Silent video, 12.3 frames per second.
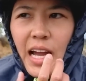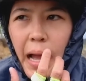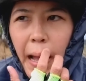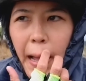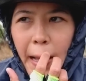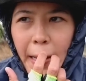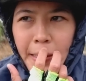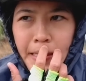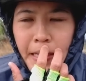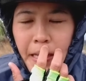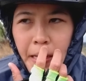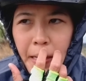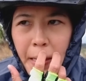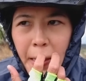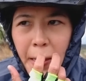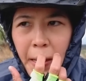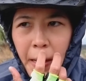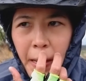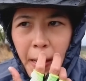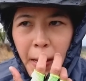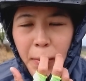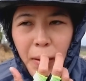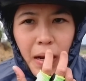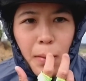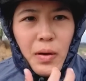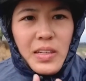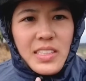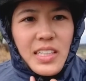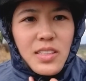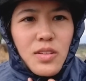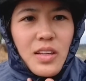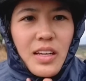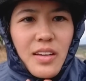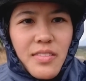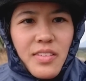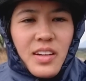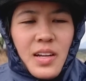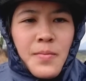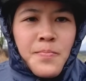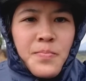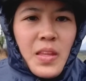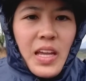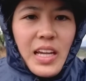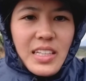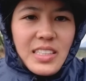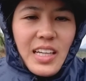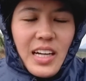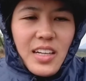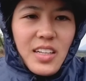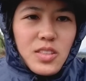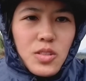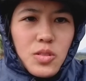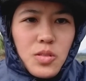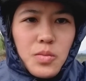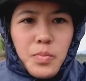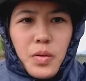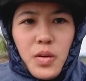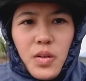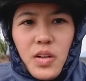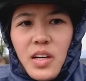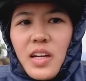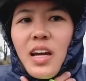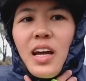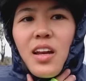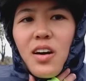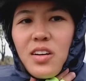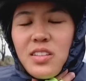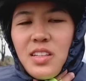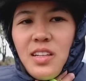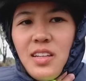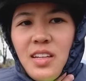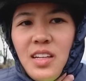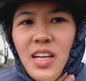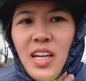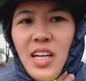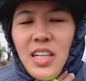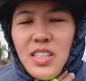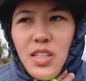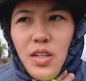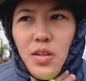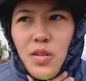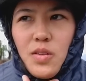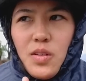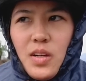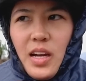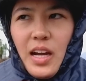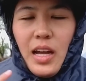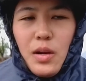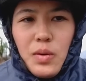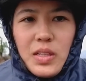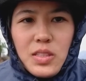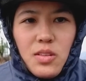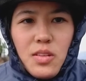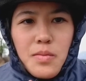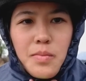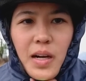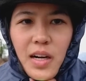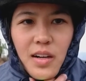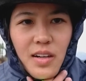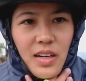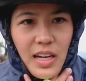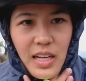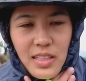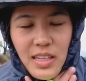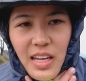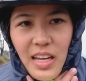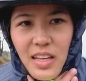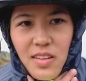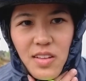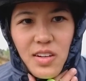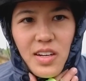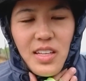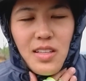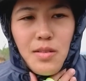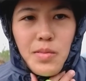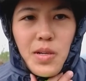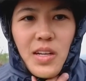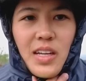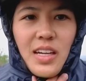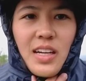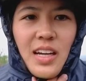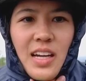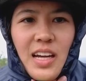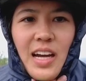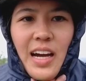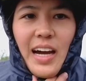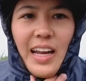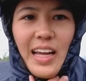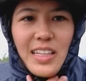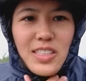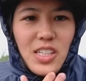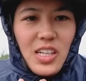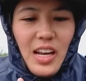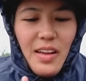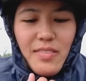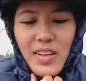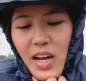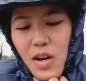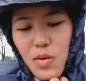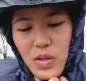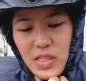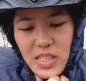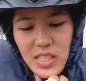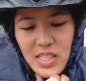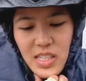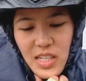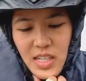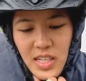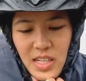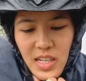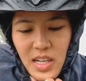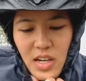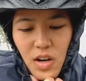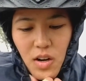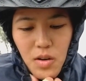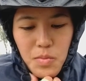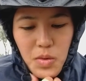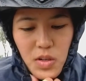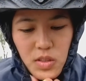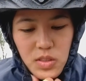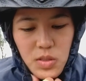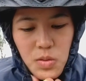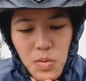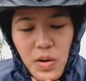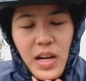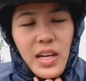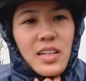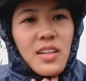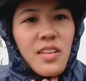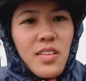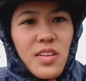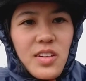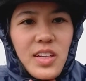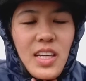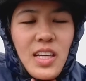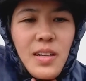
And when I wanted to leave, it started to pour a lot. So I went to the bar at 8:30 in the morning and I just left now, which is almost 1:30.